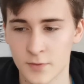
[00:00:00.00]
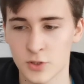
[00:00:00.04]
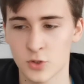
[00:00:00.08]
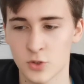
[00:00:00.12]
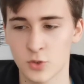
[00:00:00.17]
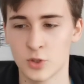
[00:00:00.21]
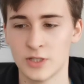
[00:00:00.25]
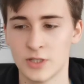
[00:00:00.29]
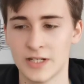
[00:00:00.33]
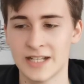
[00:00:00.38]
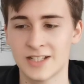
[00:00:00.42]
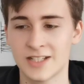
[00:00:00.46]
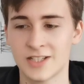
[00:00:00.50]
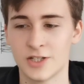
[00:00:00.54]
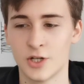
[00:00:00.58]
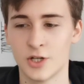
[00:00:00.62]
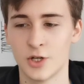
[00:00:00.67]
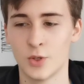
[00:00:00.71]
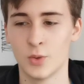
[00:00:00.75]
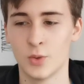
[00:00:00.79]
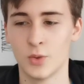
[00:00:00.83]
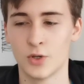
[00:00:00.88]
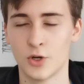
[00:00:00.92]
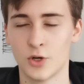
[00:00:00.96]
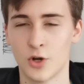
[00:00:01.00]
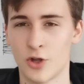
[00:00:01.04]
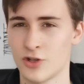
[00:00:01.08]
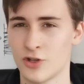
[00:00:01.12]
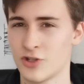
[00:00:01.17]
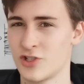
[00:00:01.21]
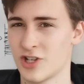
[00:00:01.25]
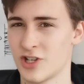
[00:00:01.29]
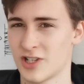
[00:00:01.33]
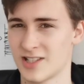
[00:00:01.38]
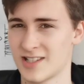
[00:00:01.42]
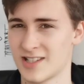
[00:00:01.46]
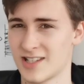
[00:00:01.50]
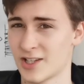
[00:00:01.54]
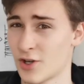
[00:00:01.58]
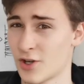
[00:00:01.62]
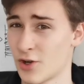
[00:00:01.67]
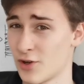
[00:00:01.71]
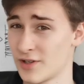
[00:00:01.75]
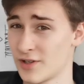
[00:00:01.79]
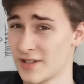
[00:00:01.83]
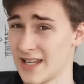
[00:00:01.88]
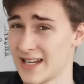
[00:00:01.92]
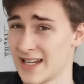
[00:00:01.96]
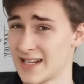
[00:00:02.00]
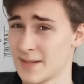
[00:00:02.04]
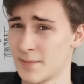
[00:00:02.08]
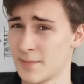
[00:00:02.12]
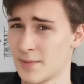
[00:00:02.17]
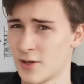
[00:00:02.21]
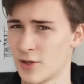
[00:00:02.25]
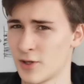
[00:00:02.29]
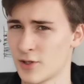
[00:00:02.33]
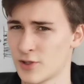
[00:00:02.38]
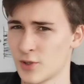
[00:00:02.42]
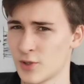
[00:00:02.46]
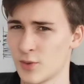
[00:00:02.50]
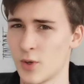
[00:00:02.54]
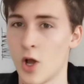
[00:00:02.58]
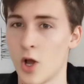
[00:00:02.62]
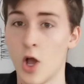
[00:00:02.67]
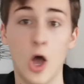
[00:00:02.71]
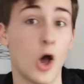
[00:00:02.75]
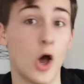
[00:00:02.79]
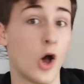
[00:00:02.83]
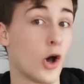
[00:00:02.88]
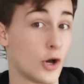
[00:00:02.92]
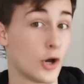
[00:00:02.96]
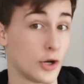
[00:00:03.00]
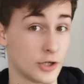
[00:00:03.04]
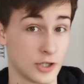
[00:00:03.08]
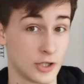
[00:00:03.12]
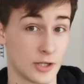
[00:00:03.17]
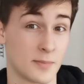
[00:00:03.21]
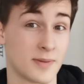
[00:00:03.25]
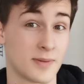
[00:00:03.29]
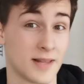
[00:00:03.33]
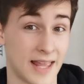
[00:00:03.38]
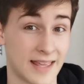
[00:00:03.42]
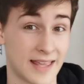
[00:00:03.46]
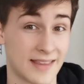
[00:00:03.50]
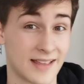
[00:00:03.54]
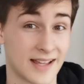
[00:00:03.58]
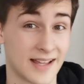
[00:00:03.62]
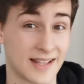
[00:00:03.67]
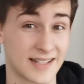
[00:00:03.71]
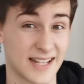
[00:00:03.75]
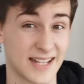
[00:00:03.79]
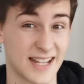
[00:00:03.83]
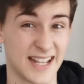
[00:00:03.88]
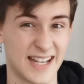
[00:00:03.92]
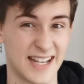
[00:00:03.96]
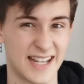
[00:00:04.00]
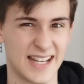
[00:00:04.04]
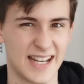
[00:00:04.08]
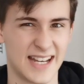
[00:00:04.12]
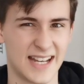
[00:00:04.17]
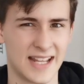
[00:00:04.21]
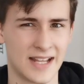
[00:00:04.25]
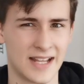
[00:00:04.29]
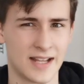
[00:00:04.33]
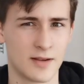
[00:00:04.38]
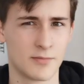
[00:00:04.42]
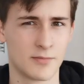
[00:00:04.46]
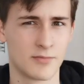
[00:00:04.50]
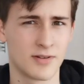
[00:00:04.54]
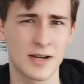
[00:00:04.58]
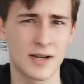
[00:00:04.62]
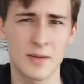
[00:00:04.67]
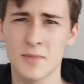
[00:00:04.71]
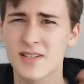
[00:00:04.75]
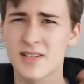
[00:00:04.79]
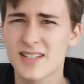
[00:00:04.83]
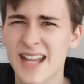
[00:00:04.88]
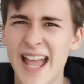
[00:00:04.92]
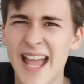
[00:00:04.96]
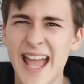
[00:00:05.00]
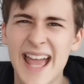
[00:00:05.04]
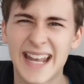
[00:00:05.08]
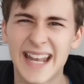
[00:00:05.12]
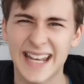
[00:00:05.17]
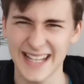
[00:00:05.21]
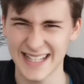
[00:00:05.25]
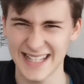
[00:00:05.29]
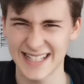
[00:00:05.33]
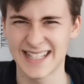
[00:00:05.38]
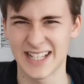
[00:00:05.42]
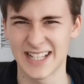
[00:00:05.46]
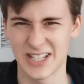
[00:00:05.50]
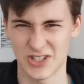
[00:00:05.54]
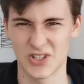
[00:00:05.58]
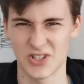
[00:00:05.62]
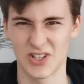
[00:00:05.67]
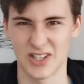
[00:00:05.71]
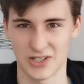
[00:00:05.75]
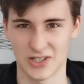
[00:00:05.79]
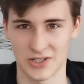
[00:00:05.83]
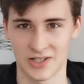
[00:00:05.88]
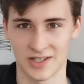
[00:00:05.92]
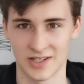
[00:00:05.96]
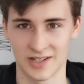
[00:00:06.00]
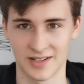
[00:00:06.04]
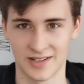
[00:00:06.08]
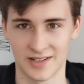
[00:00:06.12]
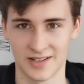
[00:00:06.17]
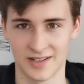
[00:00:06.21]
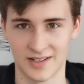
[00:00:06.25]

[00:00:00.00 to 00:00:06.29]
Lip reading: So you need to know not just the content, but also how to apply that in pretty much any situation.